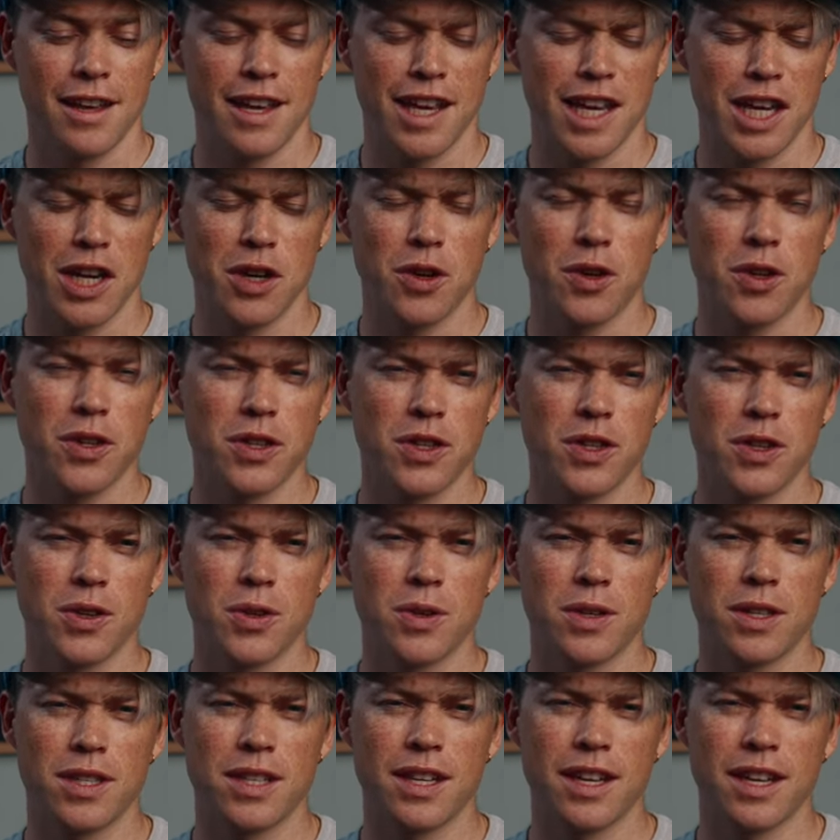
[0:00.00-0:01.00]
it
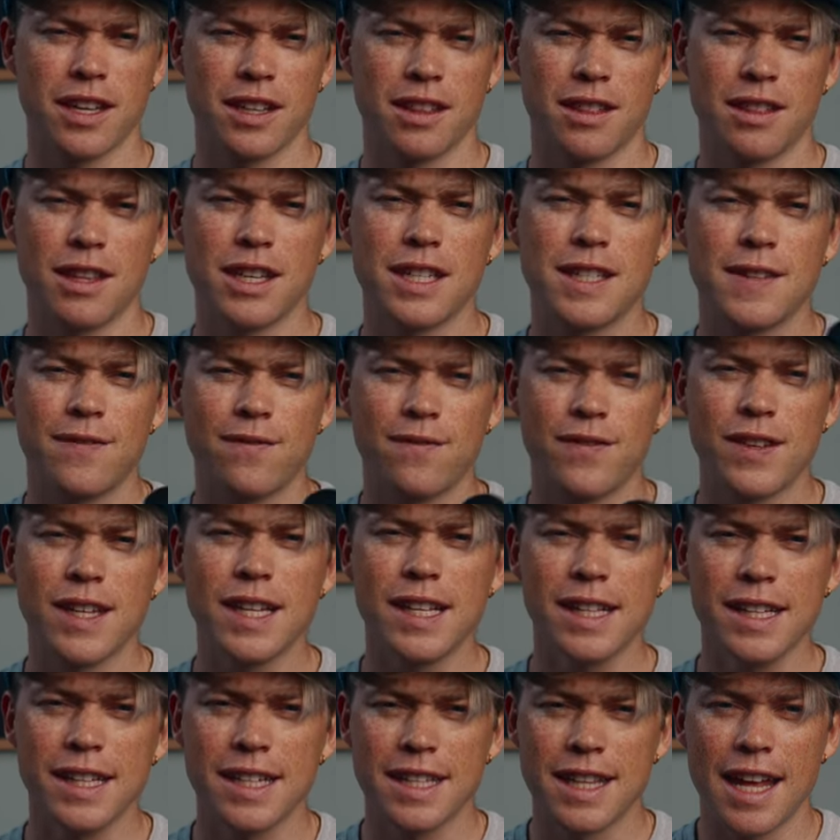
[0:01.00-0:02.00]
also is like this
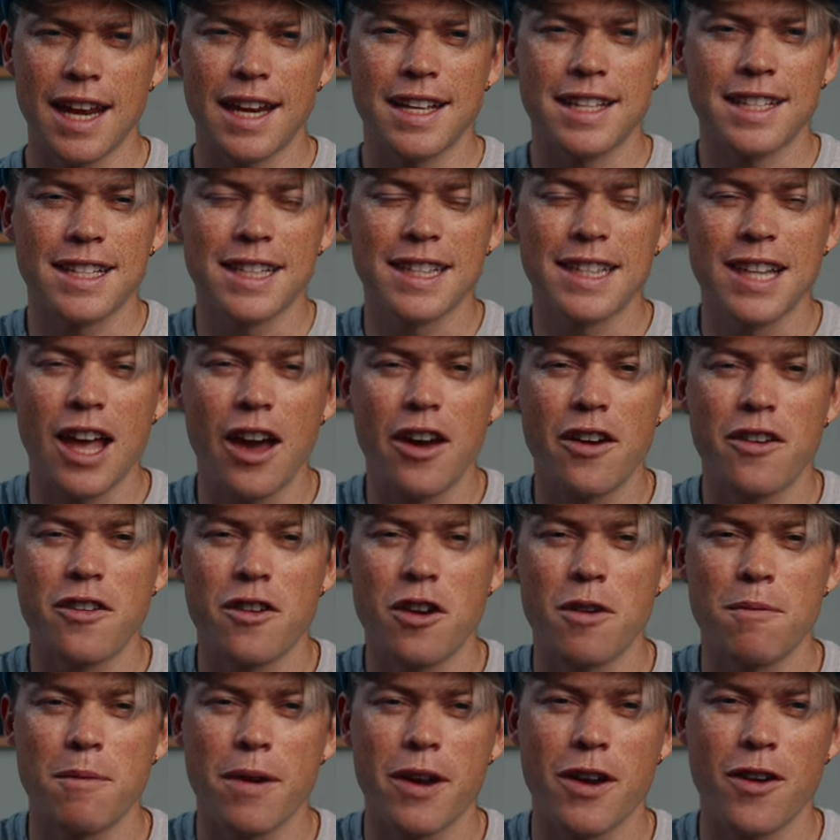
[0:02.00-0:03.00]
feeling that it's
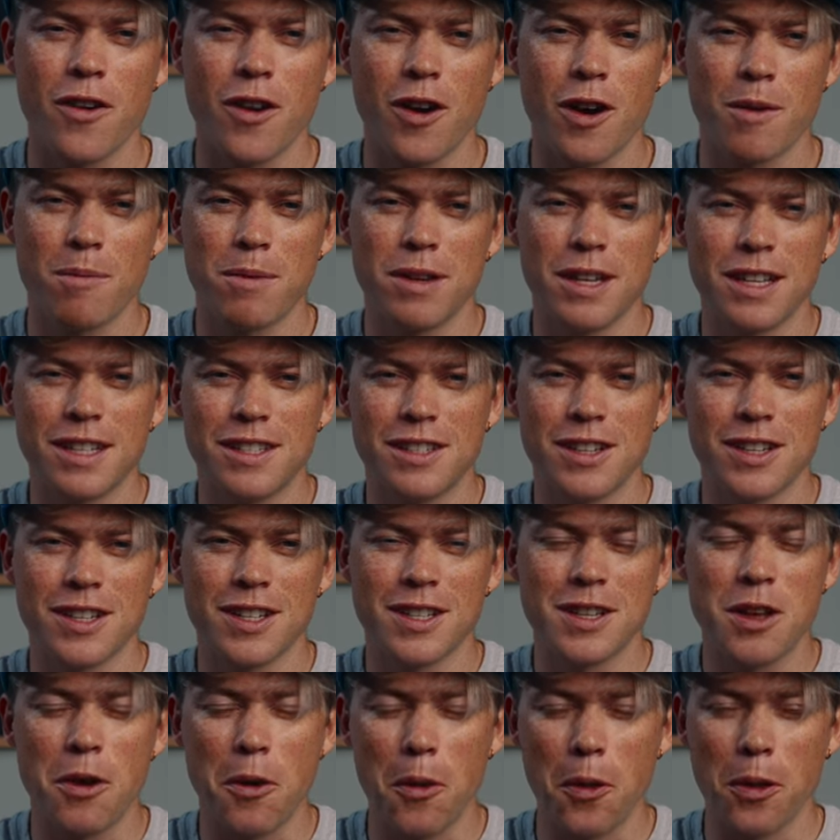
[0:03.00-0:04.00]
lighter on my arm and it
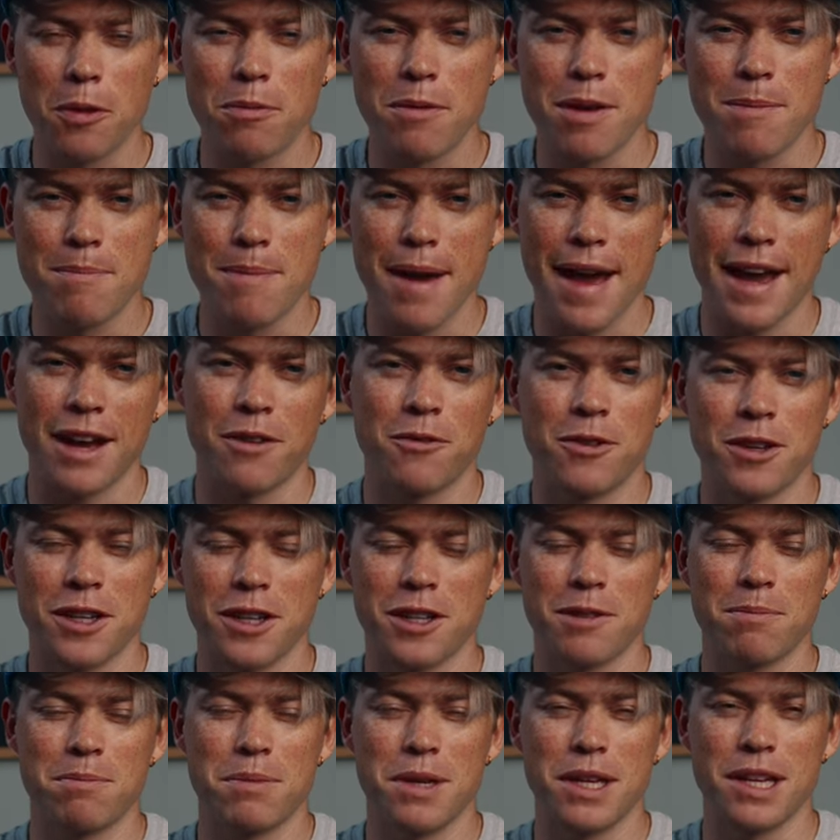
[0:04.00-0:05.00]
doesn't hold me back when
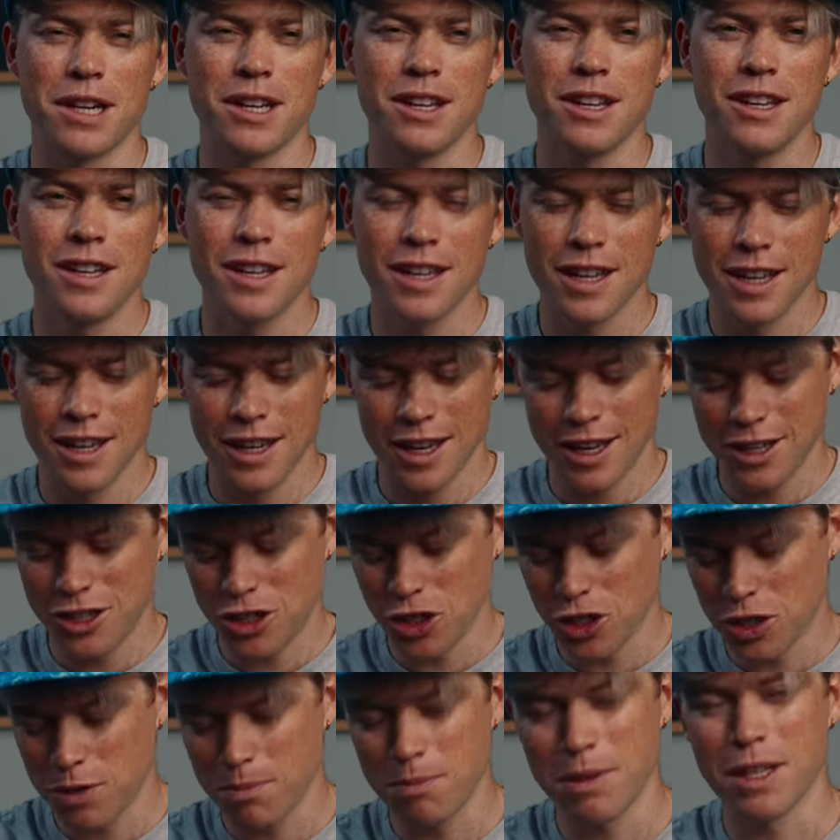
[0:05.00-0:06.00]
competing. It
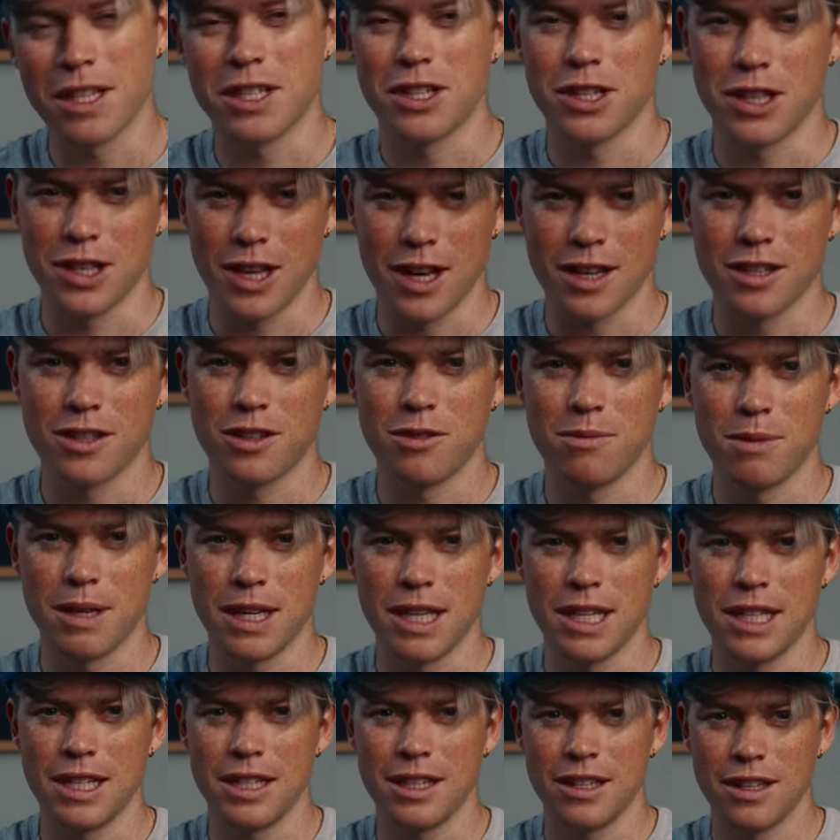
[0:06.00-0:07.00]
just means a lot to
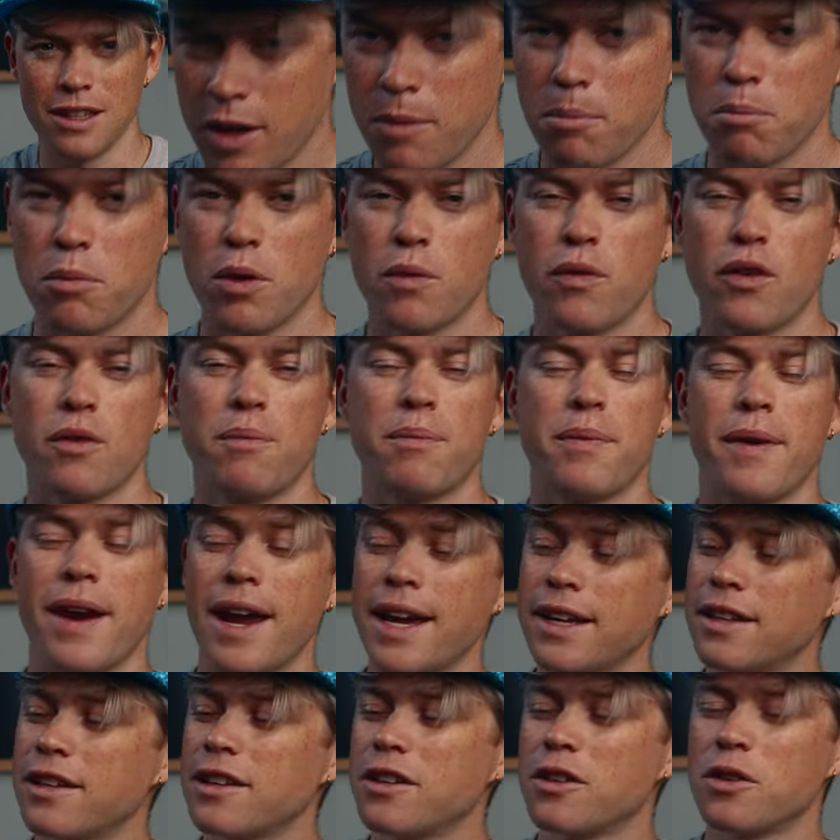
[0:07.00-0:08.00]
me. But for
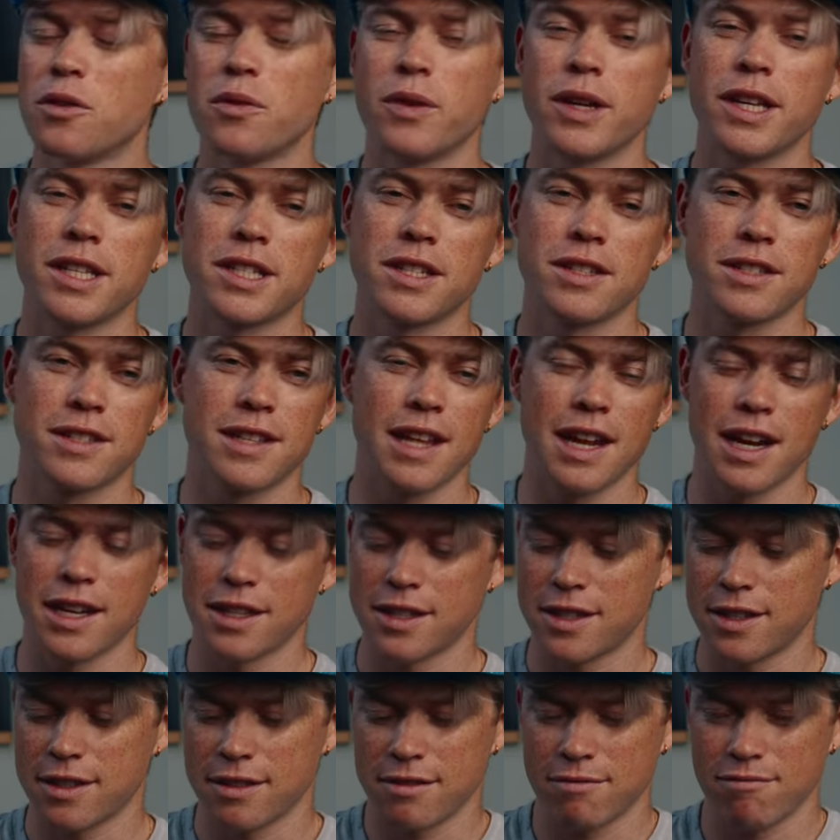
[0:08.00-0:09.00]
practical reasons, that
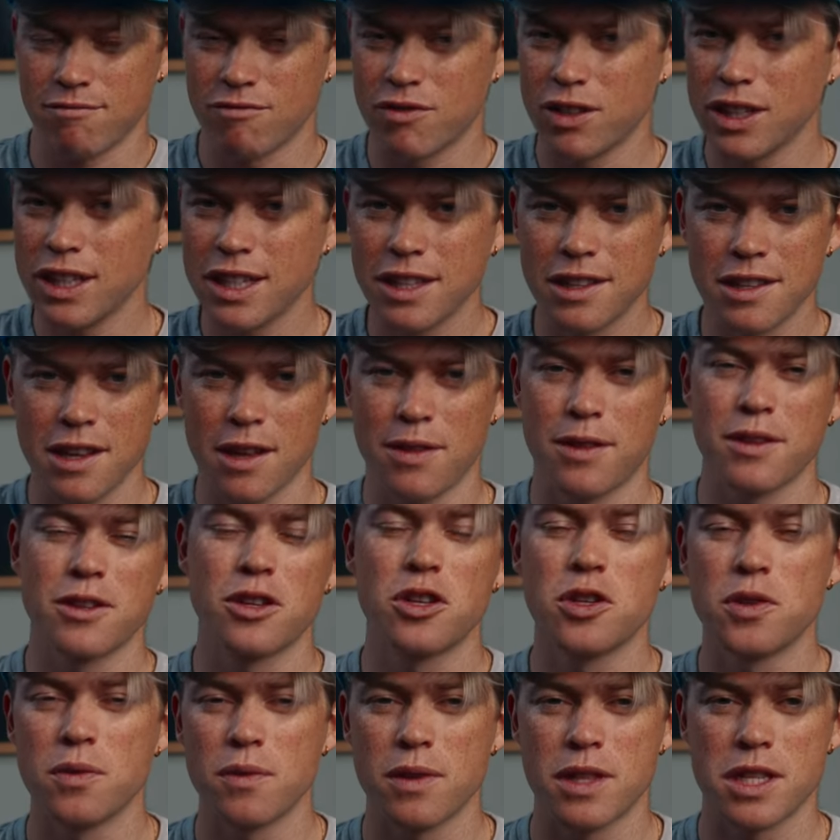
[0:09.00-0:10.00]
has really nothing
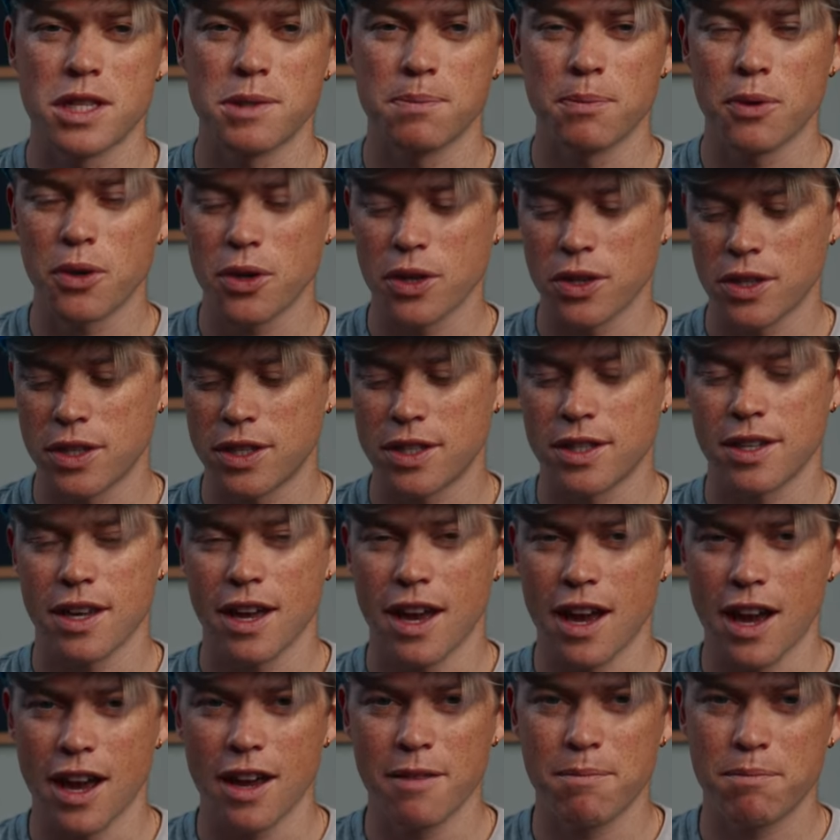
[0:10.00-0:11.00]
to do with sports.
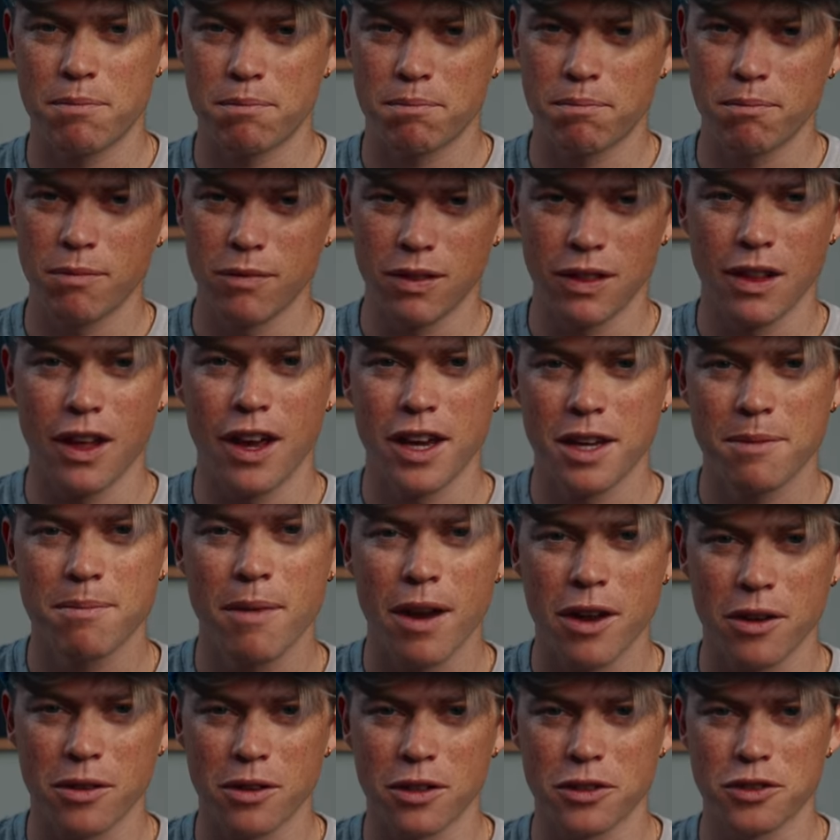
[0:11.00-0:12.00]
I like
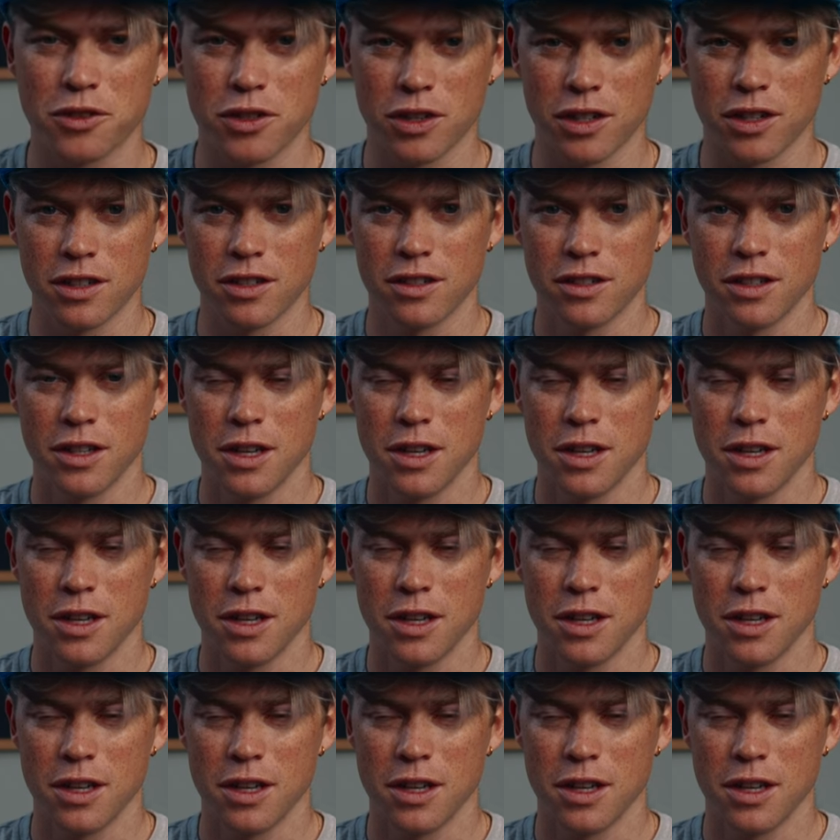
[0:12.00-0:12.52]
my Ultra